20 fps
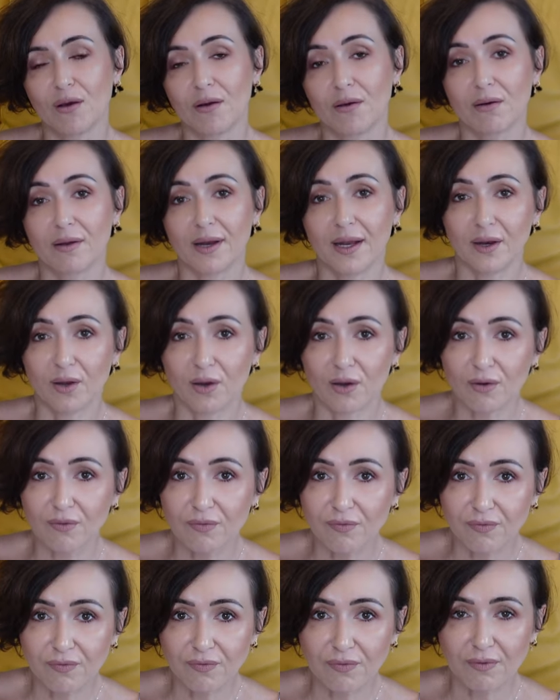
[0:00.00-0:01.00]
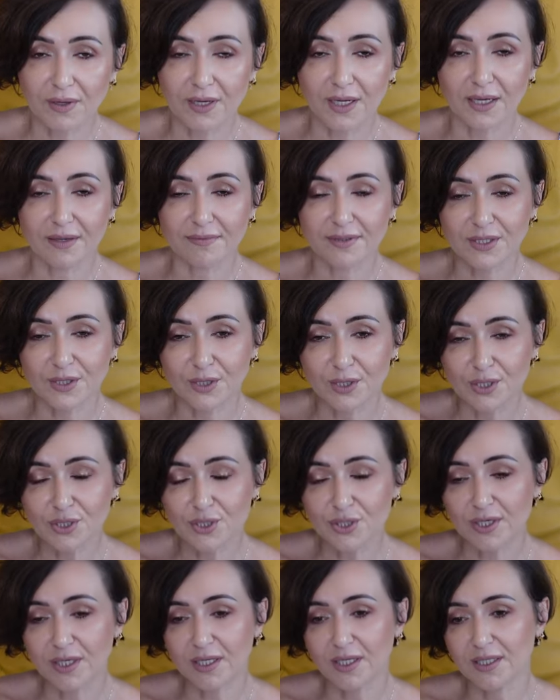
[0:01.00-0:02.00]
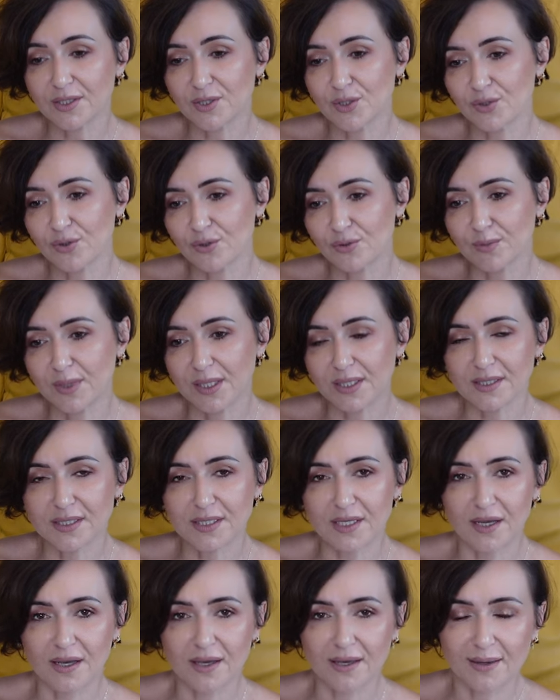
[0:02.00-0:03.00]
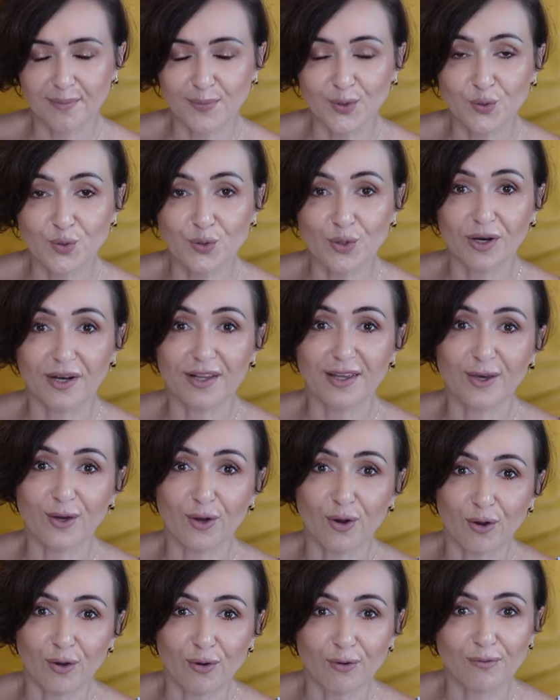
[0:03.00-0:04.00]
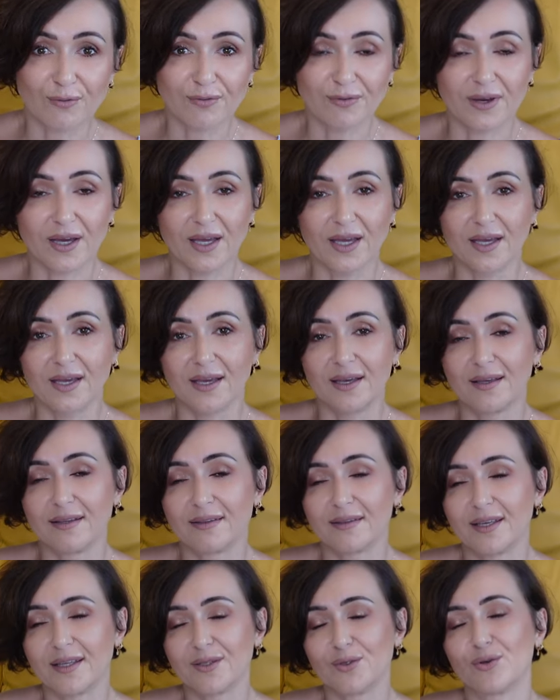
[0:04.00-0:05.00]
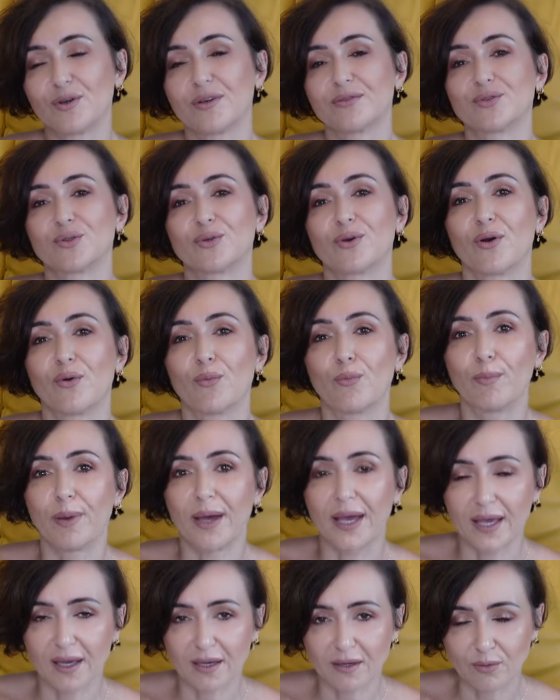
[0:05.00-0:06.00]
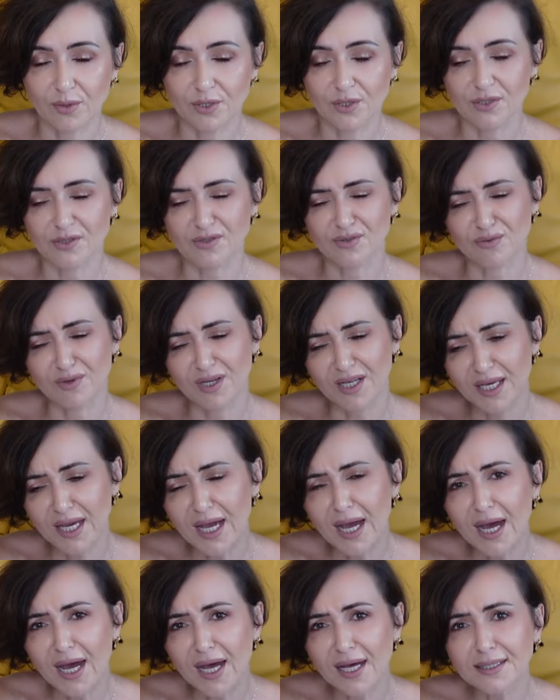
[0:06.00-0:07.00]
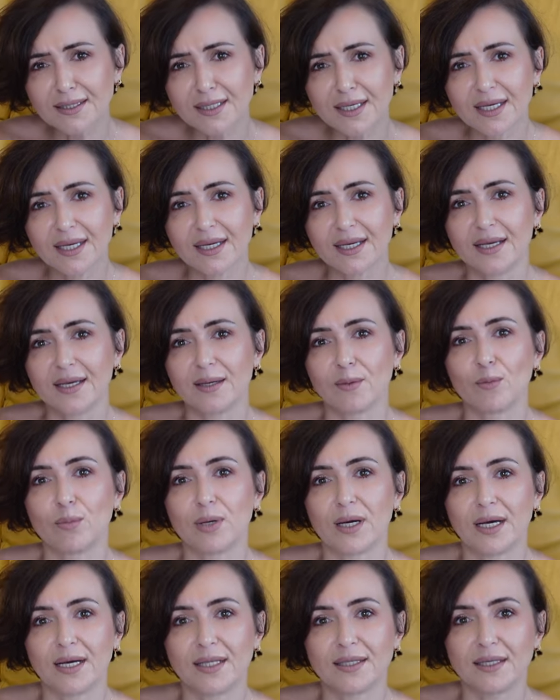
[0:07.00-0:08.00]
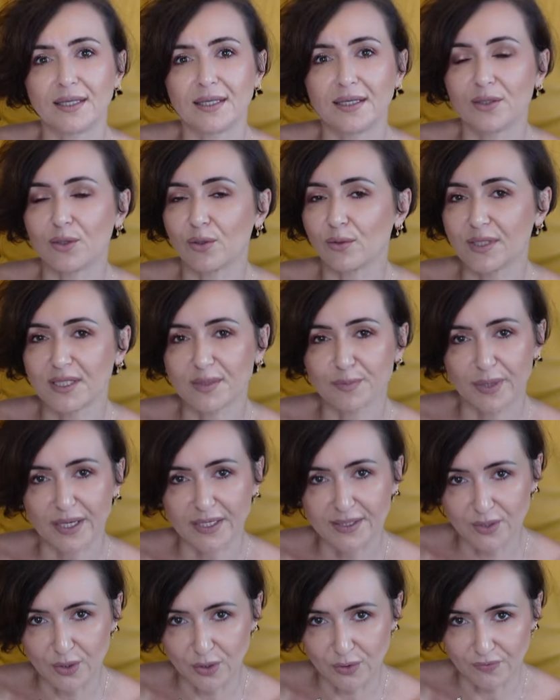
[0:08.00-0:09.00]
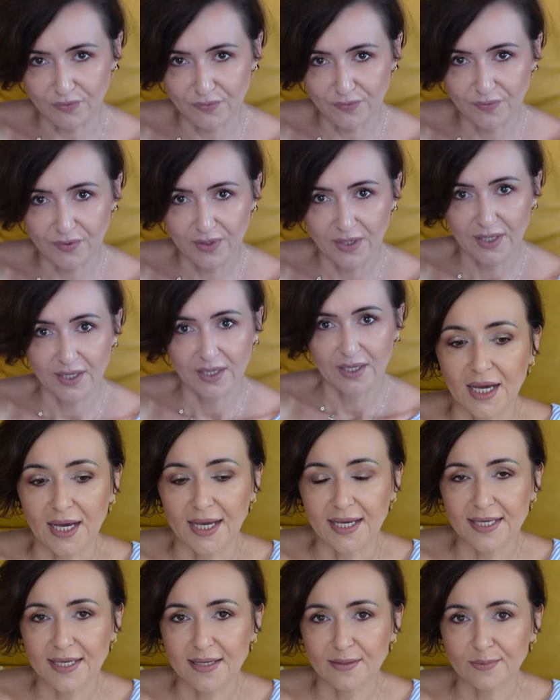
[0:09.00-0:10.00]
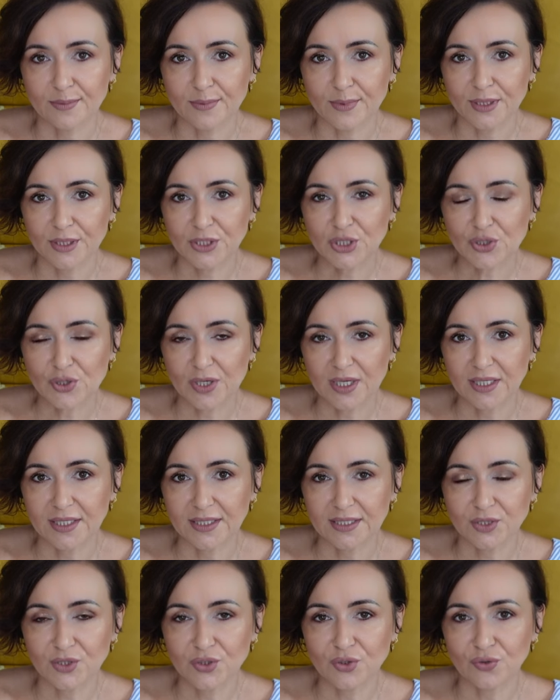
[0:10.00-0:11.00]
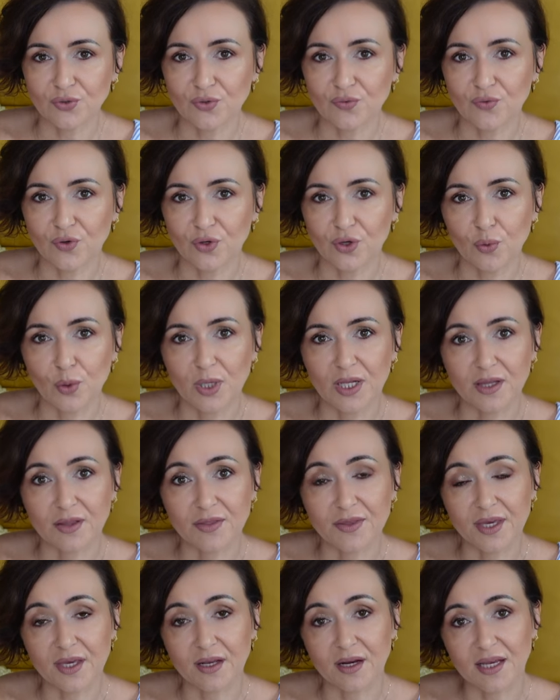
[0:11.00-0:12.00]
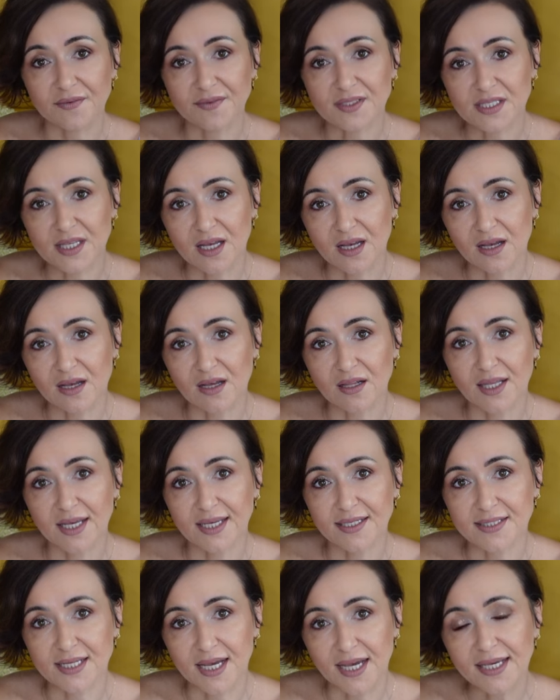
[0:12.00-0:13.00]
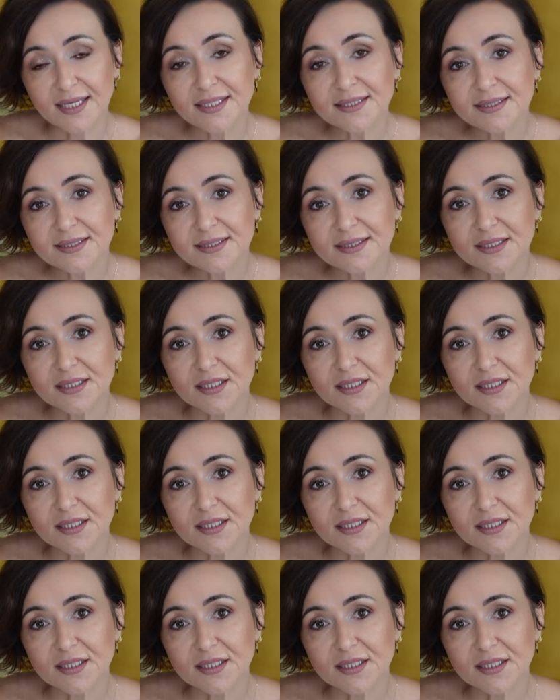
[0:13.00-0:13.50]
on and off when I have a surgery two months I am usually off and then you have to go back which is really hard but it always pays off I am trying to follow healthier lifestyle and diet